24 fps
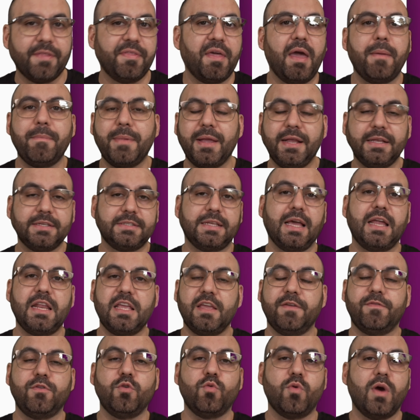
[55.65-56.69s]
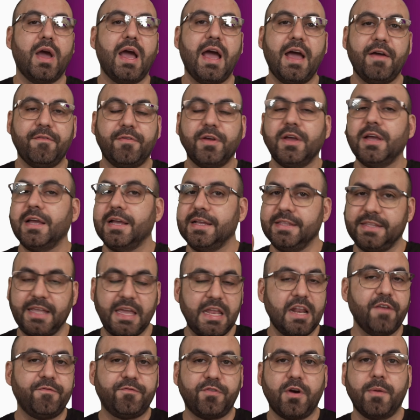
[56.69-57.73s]
That means that if you have
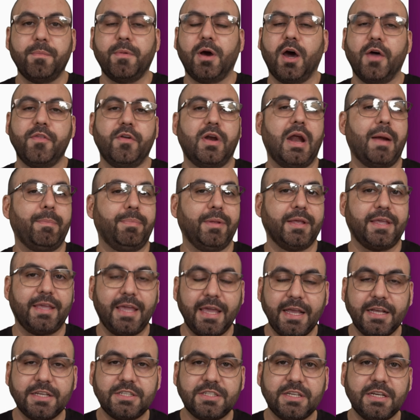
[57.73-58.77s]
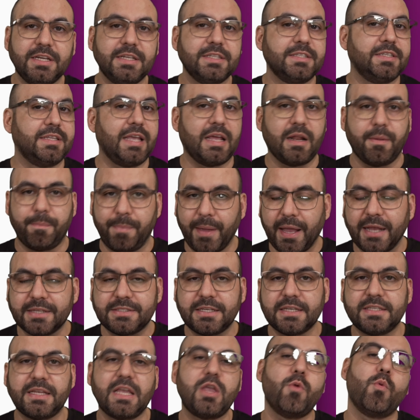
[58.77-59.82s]
data from other applications,
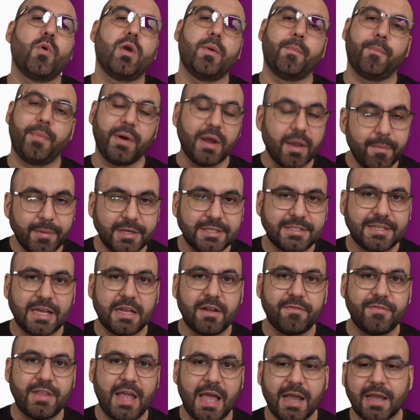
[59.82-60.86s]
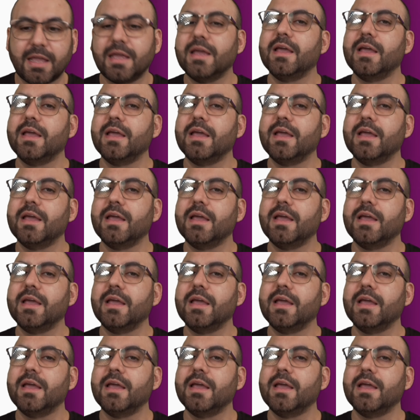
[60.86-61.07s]
databases, and you want to bring them inside of Knack,